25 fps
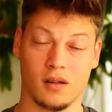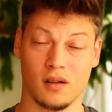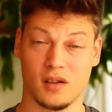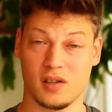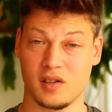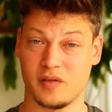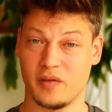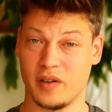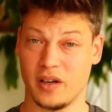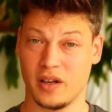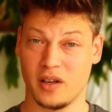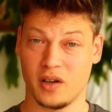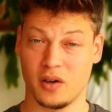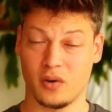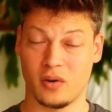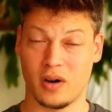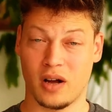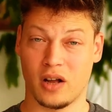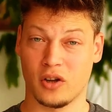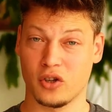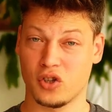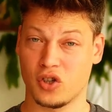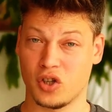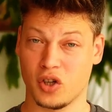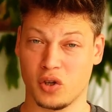this video,
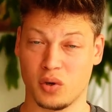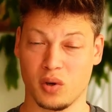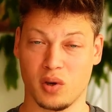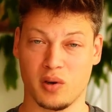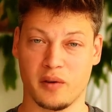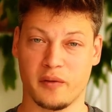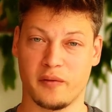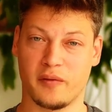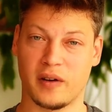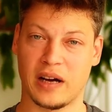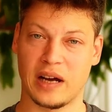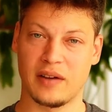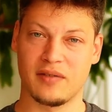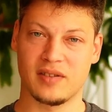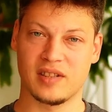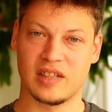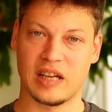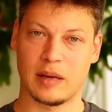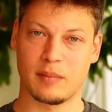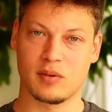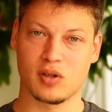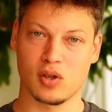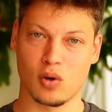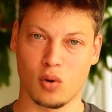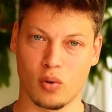I'll show you a
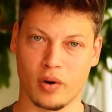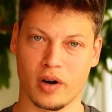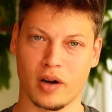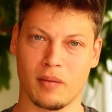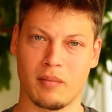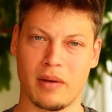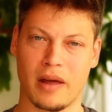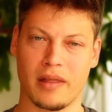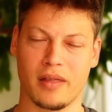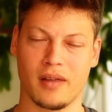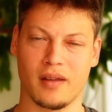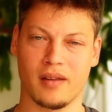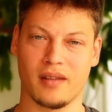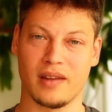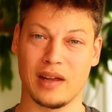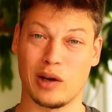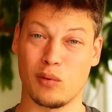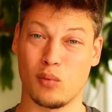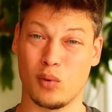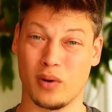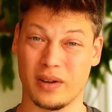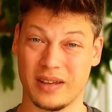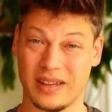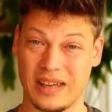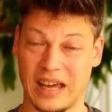5-step scoring method
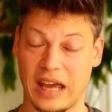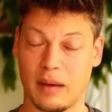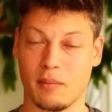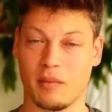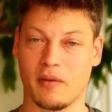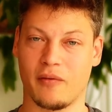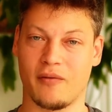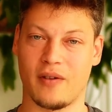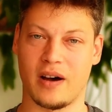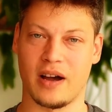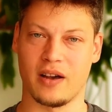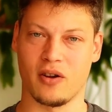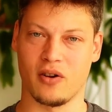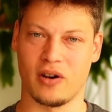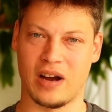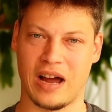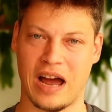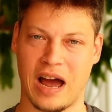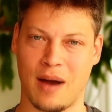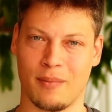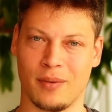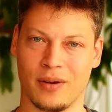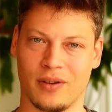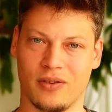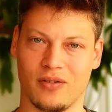that will gamify your
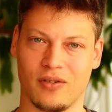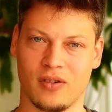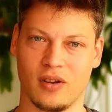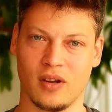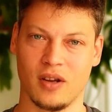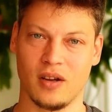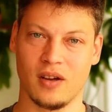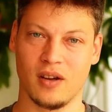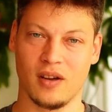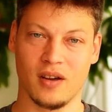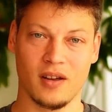habits.